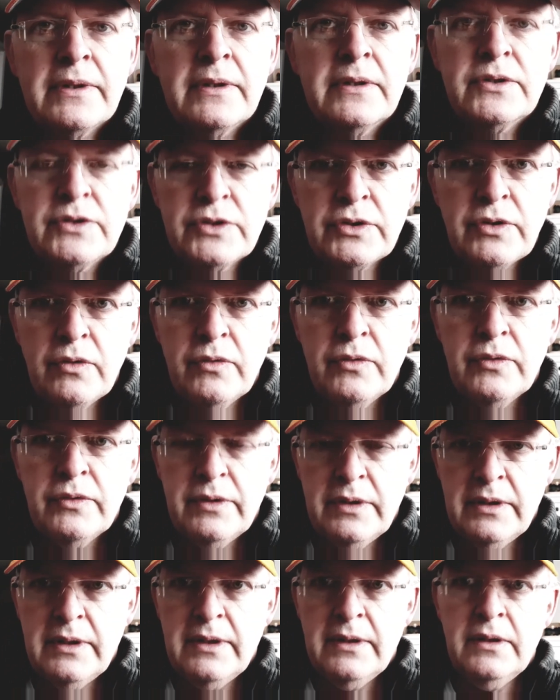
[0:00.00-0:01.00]

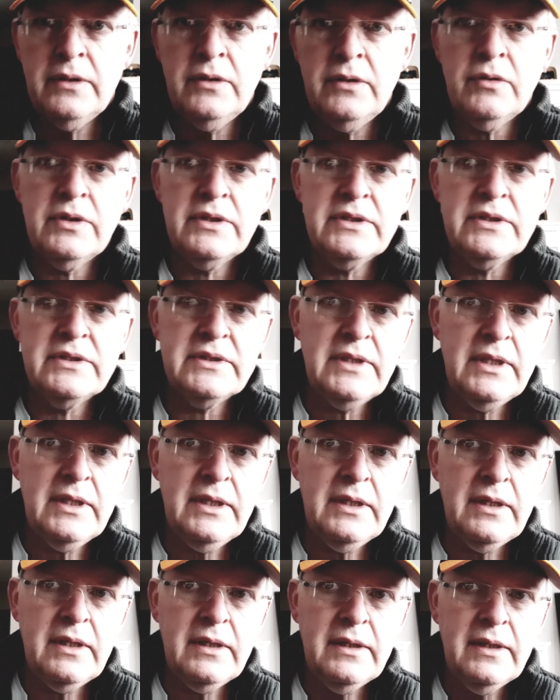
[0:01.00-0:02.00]
So you can
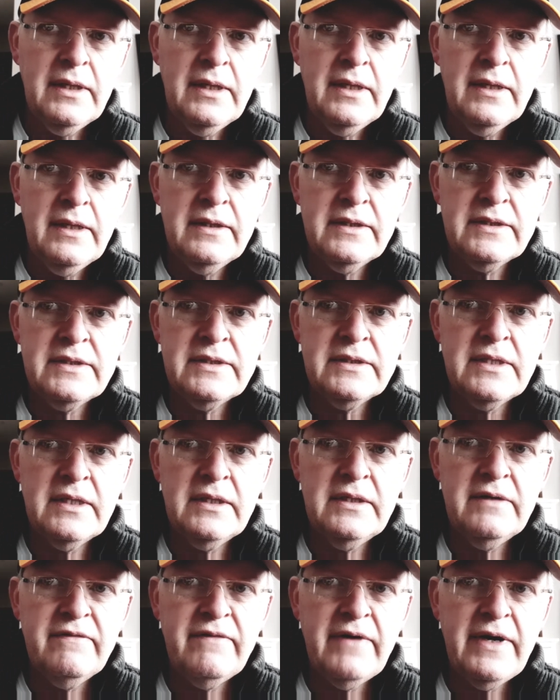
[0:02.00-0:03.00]
see this is the
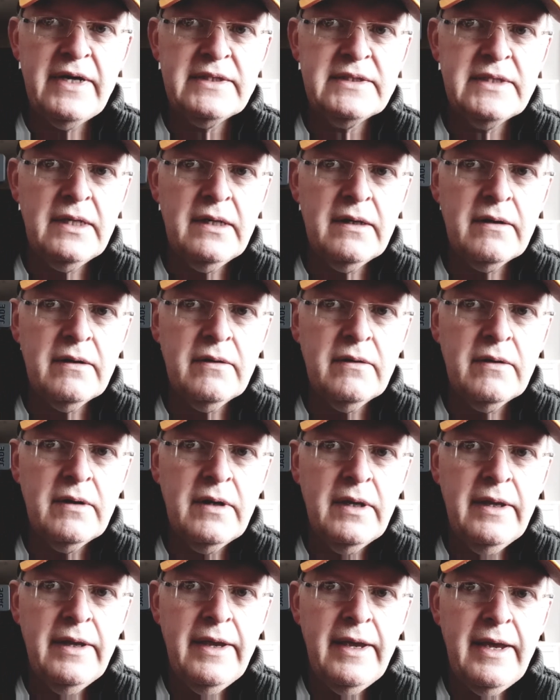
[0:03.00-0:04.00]
device here,
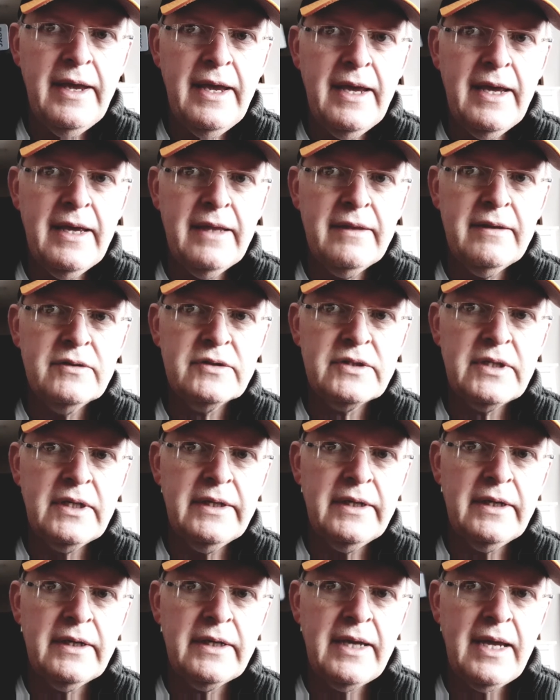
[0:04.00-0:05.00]
and there's a
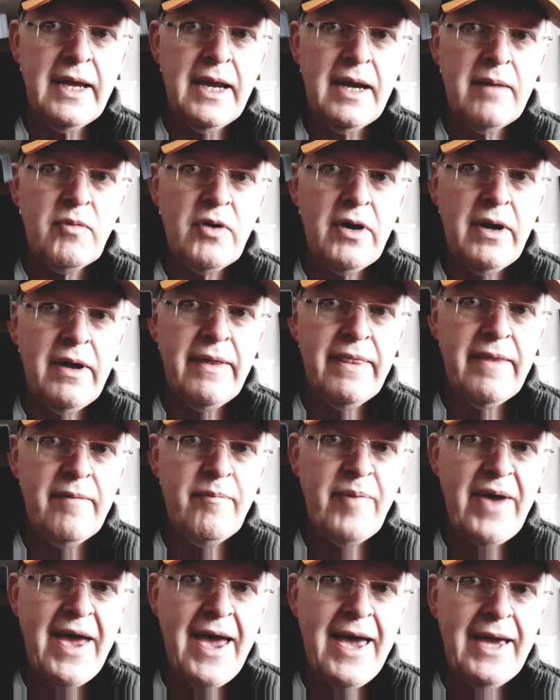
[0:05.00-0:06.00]
little camera on the
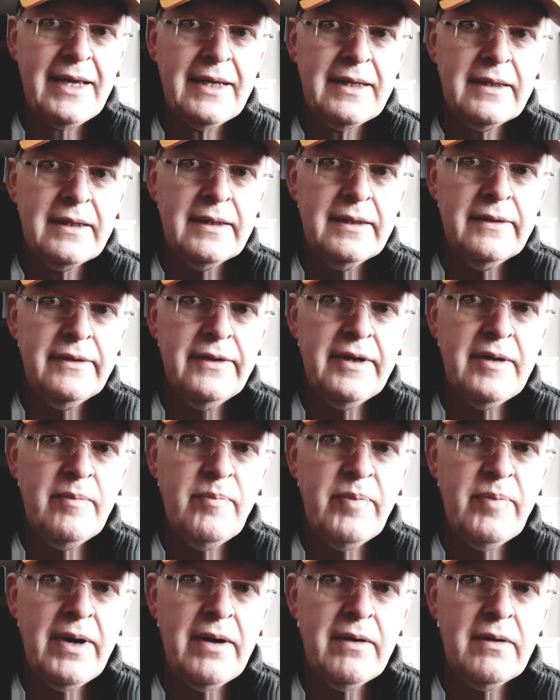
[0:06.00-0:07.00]
back that
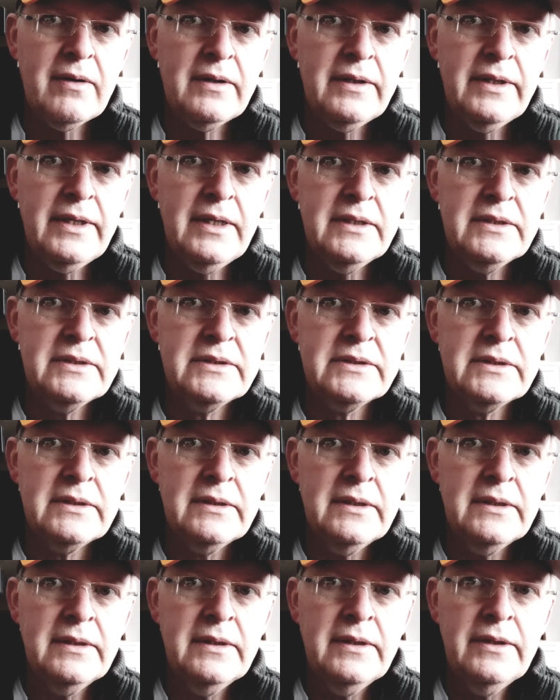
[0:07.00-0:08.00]
apparently
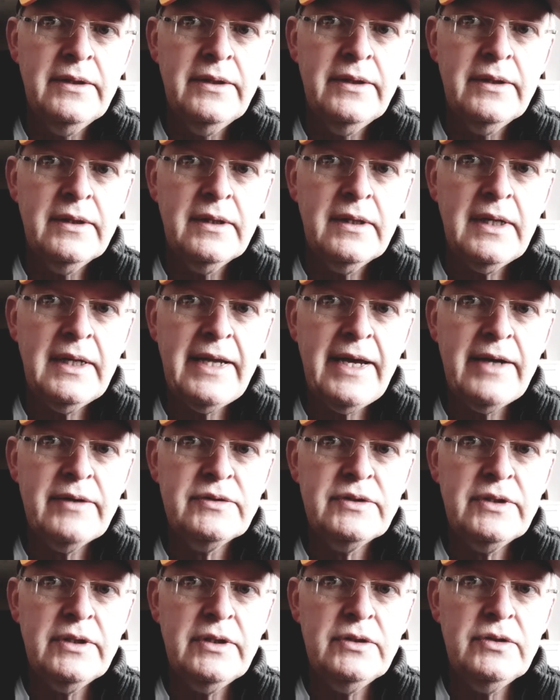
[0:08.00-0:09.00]

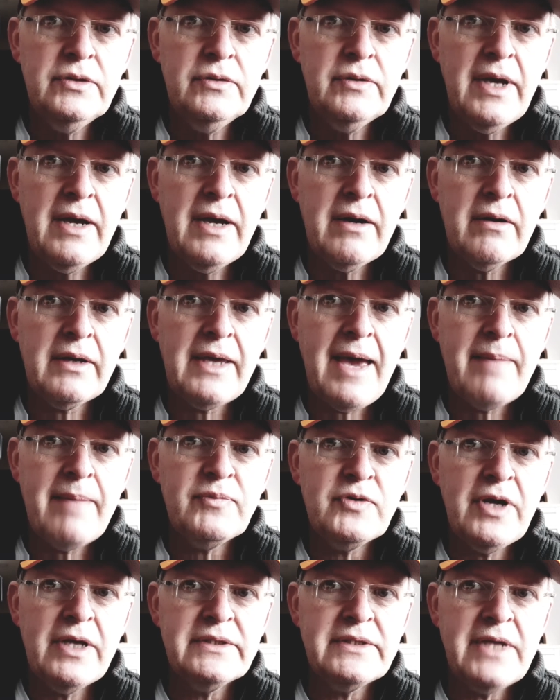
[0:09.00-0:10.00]
allows you to do air gap
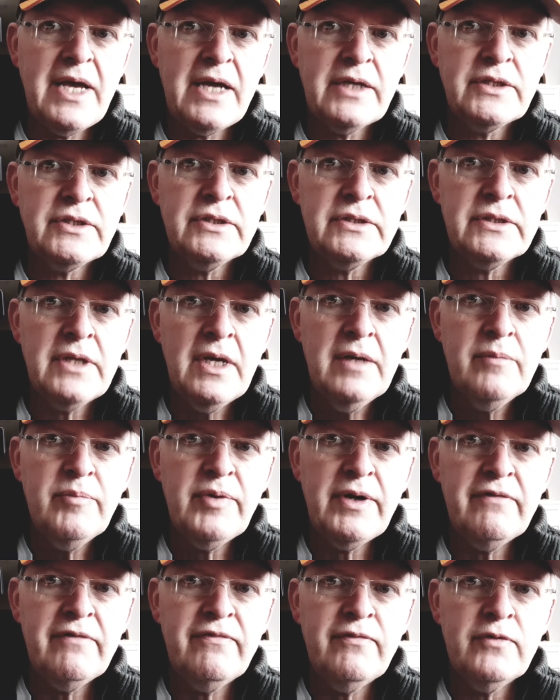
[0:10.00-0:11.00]
transactions,
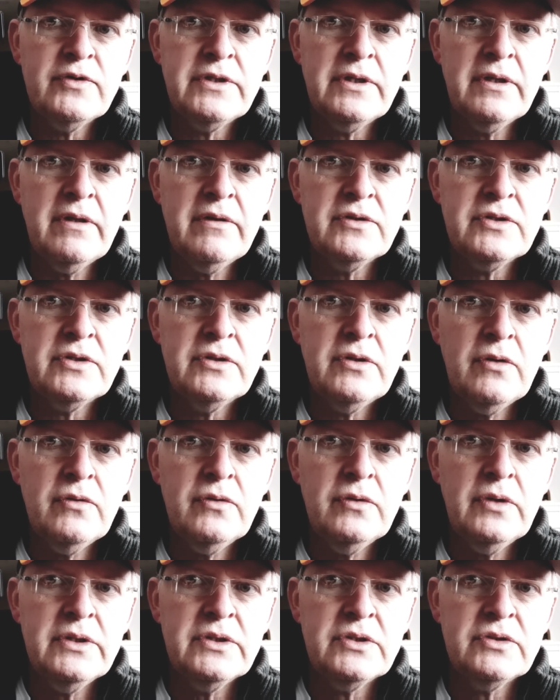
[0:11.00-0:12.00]
but unfortunately there's
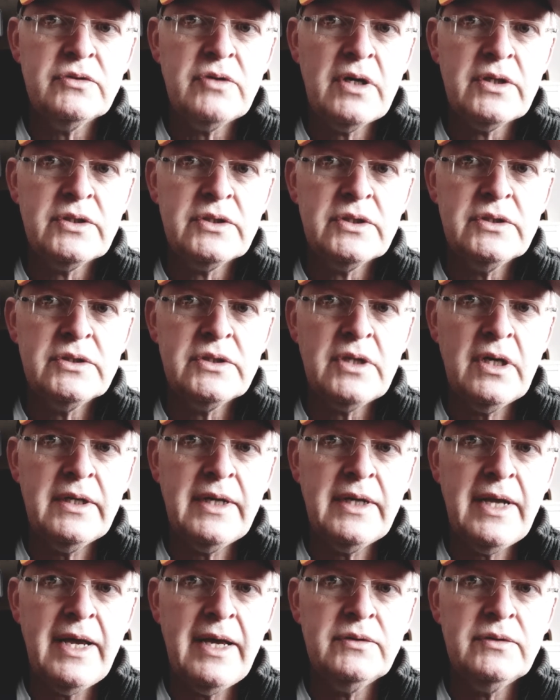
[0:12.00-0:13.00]
no instructions on
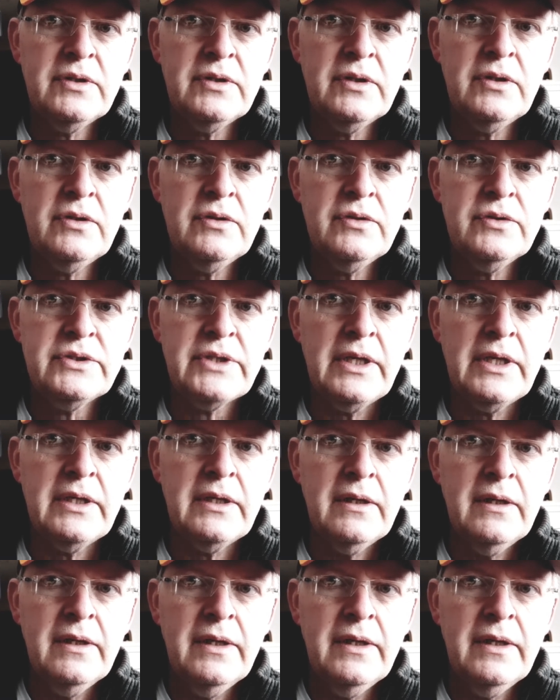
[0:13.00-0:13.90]
how to use it.